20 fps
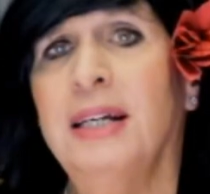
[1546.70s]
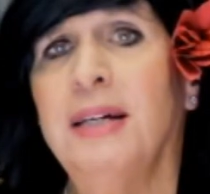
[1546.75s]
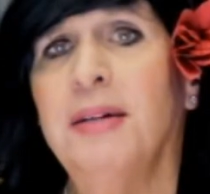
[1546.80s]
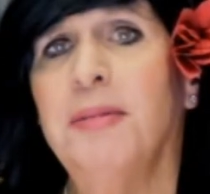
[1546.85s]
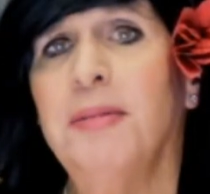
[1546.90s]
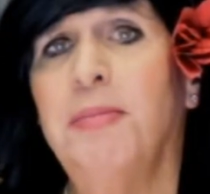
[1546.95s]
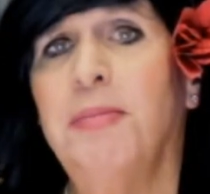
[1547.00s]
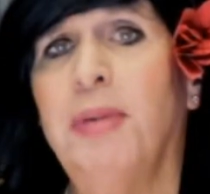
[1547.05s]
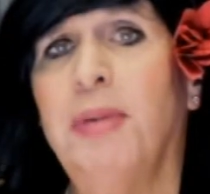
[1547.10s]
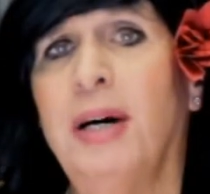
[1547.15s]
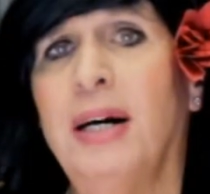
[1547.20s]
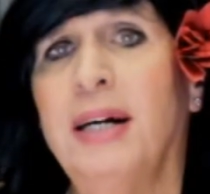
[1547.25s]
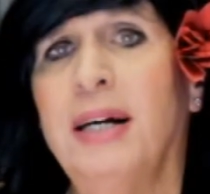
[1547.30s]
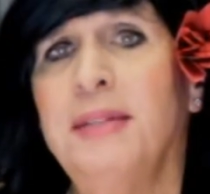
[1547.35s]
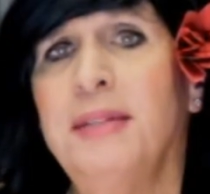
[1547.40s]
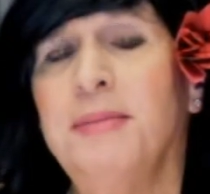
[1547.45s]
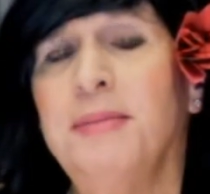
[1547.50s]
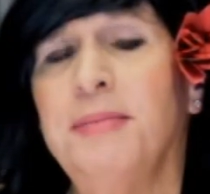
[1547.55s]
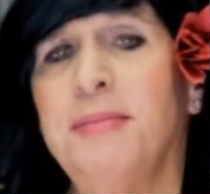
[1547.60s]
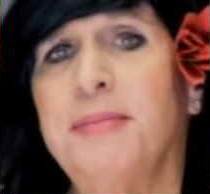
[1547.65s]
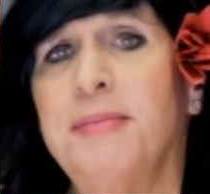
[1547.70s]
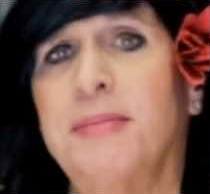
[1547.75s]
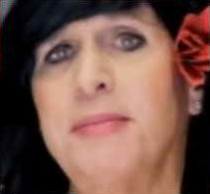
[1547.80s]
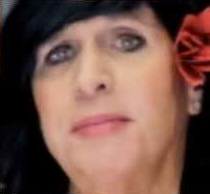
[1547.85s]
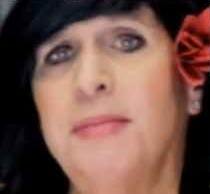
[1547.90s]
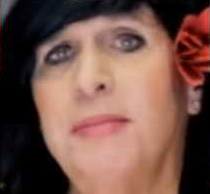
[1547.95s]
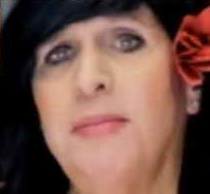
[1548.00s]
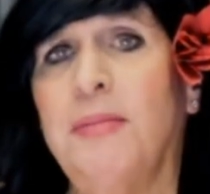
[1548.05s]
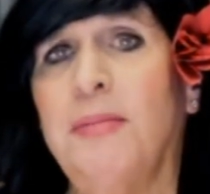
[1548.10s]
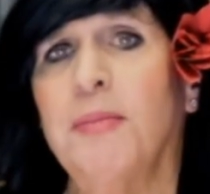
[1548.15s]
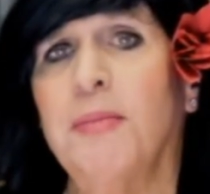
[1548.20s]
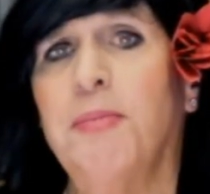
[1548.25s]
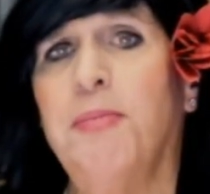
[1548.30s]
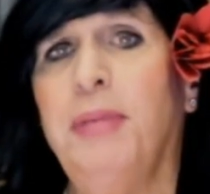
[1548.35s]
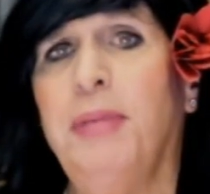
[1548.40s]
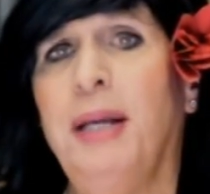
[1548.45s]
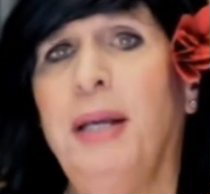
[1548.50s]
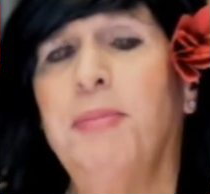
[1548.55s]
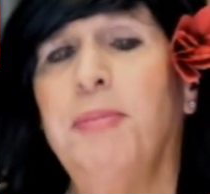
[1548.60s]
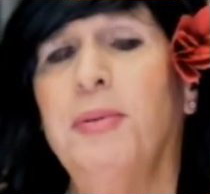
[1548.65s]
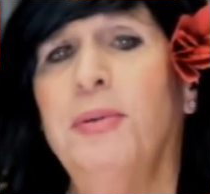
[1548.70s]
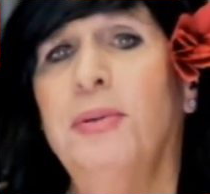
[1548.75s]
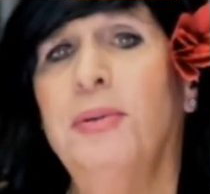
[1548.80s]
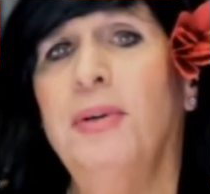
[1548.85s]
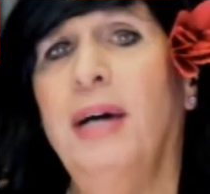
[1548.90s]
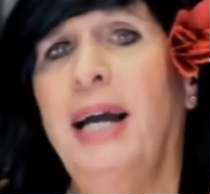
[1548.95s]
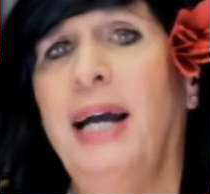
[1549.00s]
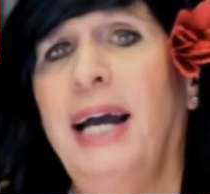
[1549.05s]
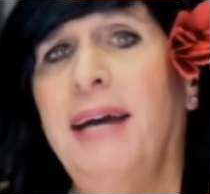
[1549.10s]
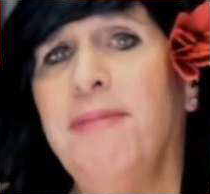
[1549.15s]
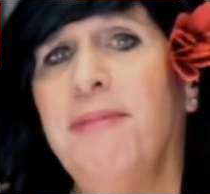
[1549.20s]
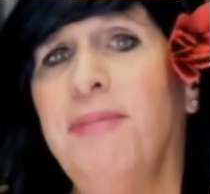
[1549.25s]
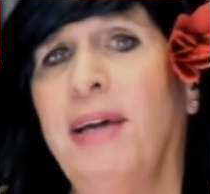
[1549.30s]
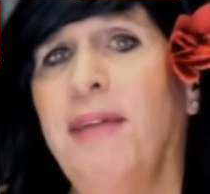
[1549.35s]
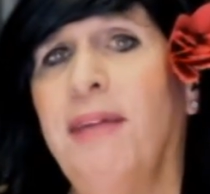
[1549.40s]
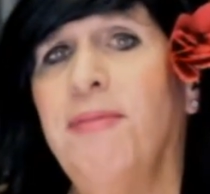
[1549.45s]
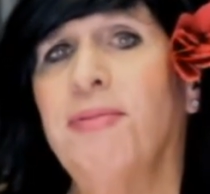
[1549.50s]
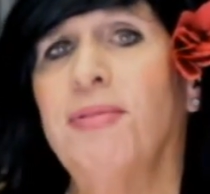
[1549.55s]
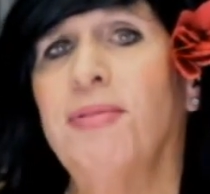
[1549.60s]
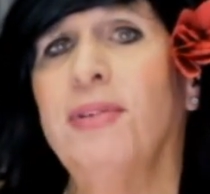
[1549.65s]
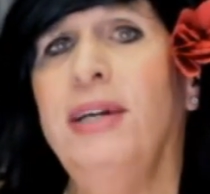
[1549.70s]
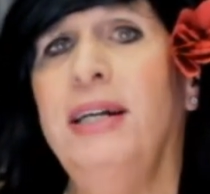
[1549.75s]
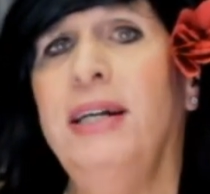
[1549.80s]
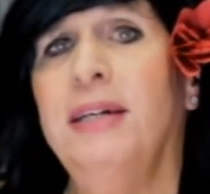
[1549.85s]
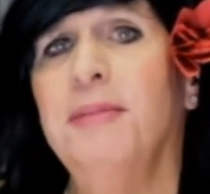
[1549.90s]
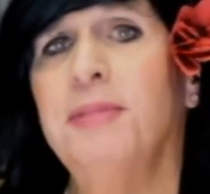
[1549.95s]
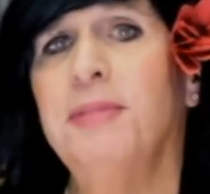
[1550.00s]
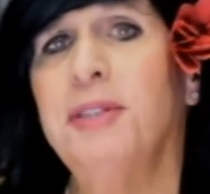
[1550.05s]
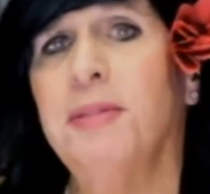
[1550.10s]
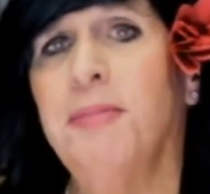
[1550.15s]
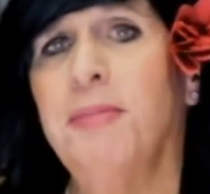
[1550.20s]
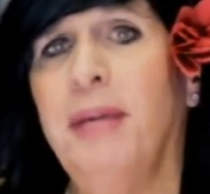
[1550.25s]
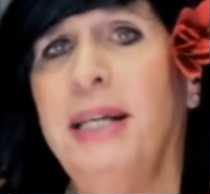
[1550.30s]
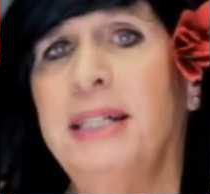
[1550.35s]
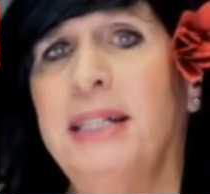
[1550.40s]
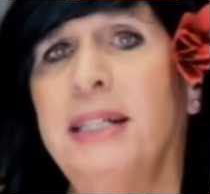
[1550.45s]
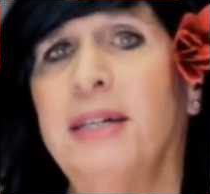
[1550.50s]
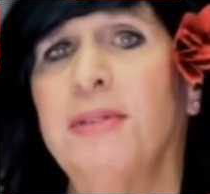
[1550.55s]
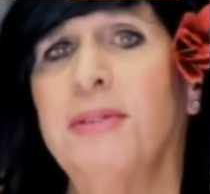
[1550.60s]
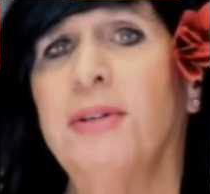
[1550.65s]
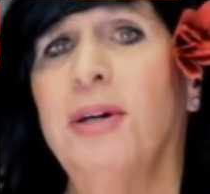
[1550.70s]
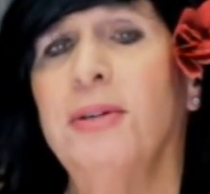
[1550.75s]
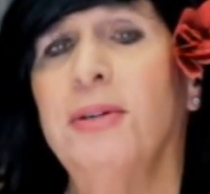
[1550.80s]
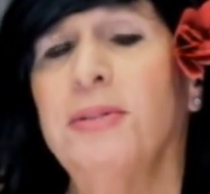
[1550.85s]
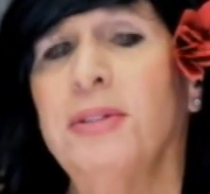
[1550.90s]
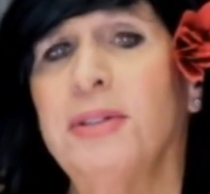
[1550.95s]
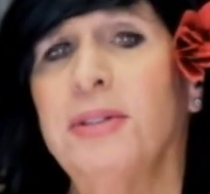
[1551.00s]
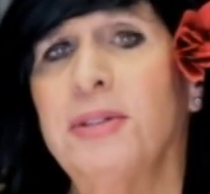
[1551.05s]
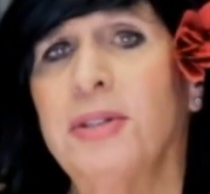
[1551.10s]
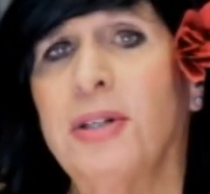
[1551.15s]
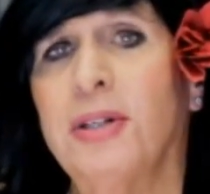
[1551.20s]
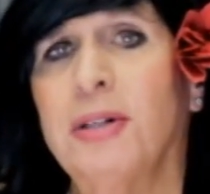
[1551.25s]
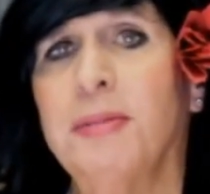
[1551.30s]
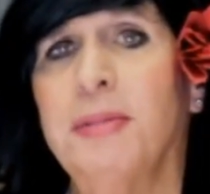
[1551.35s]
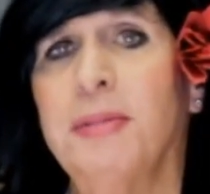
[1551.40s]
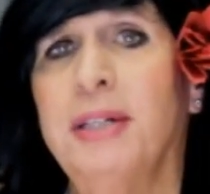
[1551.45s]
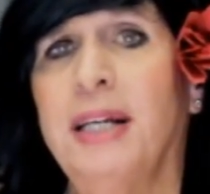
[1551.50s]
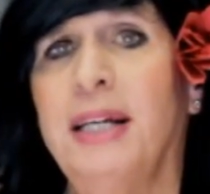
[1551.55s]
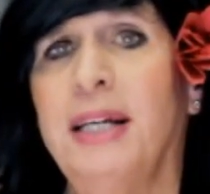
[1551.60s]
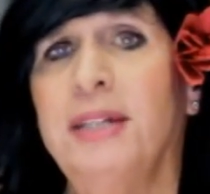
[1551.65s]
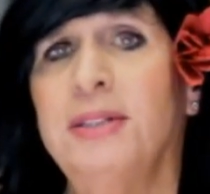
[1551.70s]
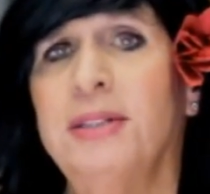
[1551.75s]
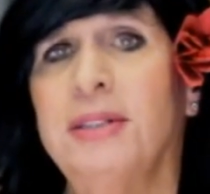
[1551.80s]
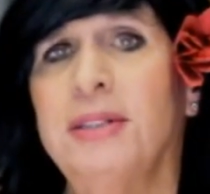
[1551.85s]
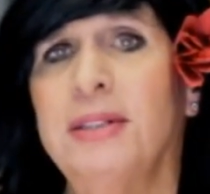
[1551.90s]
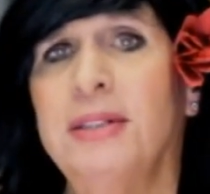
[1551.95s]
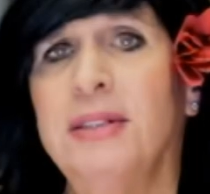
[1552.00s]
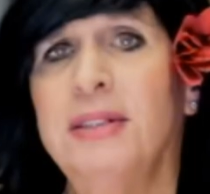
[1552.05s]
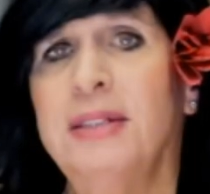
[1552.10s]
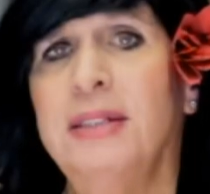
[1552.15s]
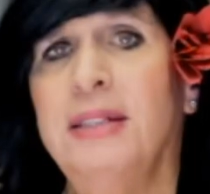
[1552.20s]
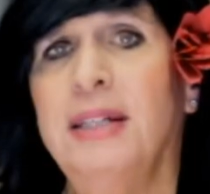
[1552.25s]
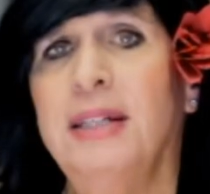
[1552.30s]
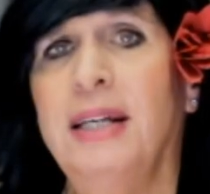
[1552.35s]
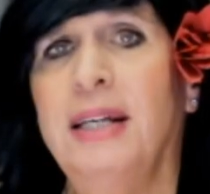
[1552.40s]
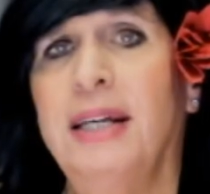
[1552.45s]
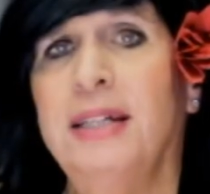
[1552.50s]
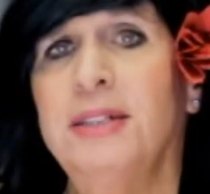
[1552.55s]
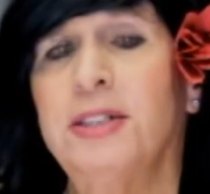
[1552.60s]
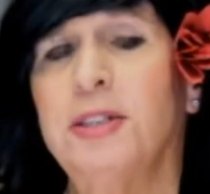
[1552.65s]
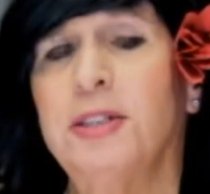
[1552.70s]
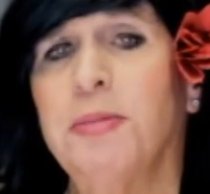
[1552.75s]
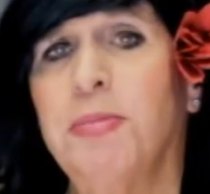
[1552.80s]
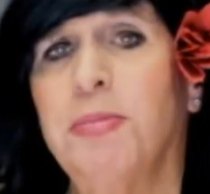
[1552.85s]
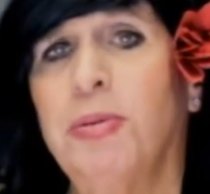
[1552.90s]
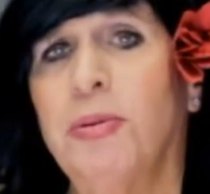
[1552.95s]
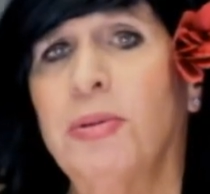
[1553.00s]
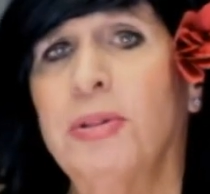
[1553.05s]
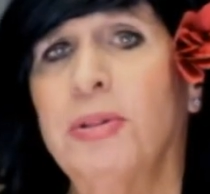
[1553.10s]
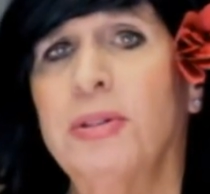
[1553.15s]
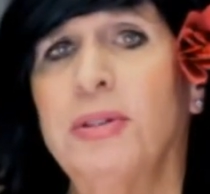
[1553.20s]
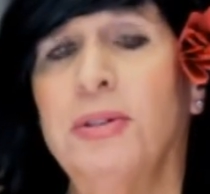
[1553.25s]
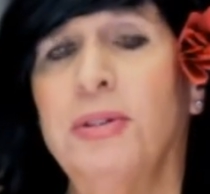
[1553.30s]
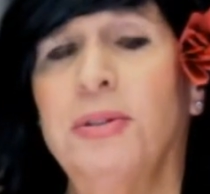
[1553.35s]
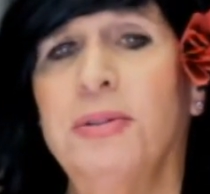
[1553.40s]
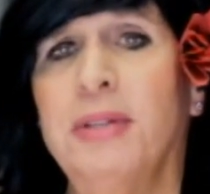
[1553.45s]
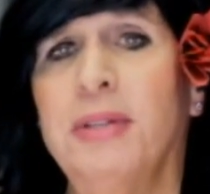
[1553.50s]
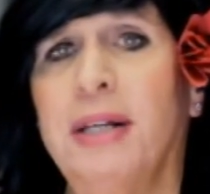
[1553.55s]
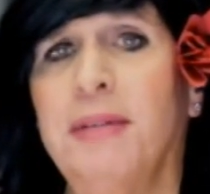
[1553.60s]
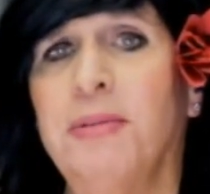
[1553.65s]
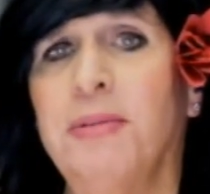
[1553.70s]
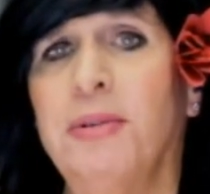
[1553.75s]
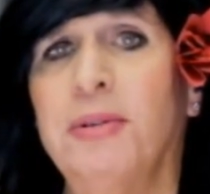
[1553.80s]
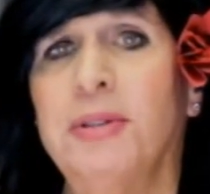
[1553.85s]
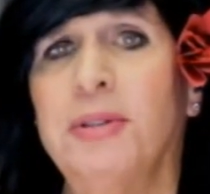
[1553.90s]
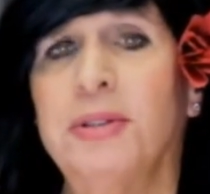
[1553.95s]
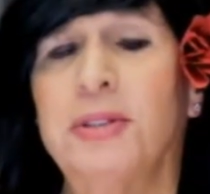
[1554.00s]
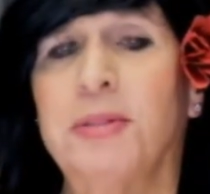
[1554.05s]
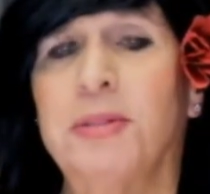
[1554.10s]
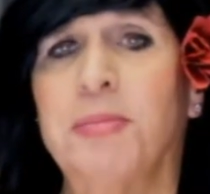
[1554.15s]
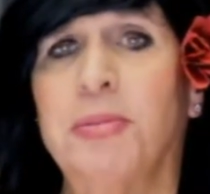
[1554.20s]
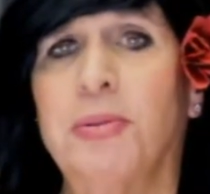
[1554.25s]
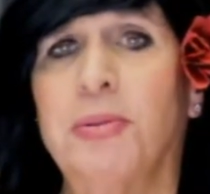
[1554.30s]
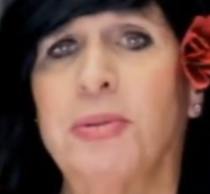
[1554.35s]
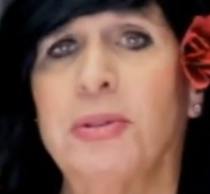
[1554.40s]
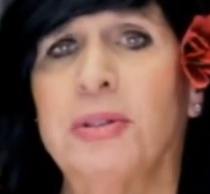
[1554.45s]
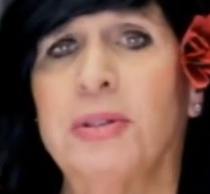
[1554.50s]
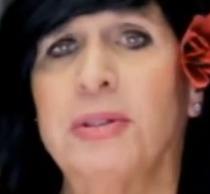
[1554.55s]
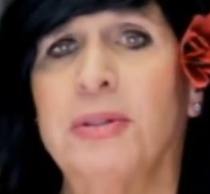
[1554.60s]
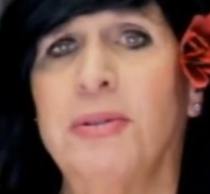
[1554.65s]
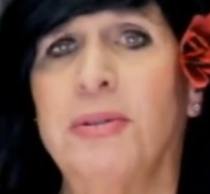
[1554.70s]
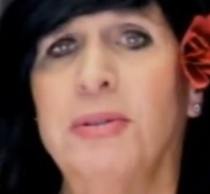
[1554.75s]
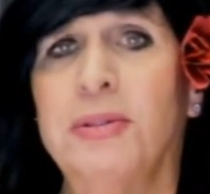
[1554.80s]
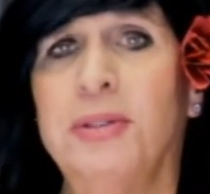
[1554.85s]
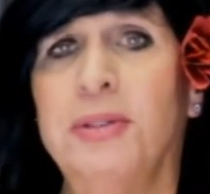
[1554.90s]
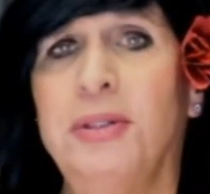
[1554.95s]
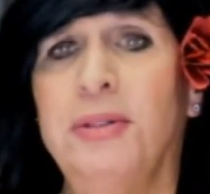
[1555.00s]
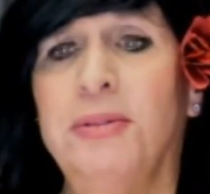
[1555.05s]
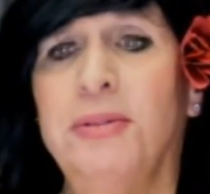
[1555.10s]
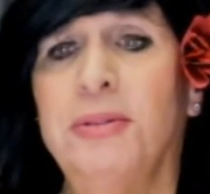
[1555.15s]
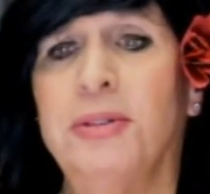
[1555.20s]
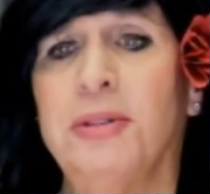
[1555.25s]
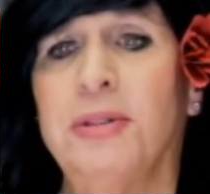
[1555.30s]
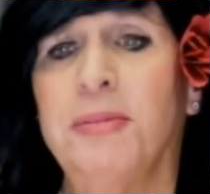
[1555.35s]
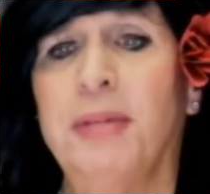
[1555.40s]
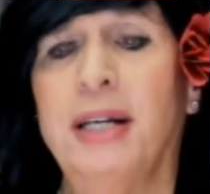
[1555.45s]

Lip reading: But people have that freedom to make their own determination and support who they want to support on YouTube.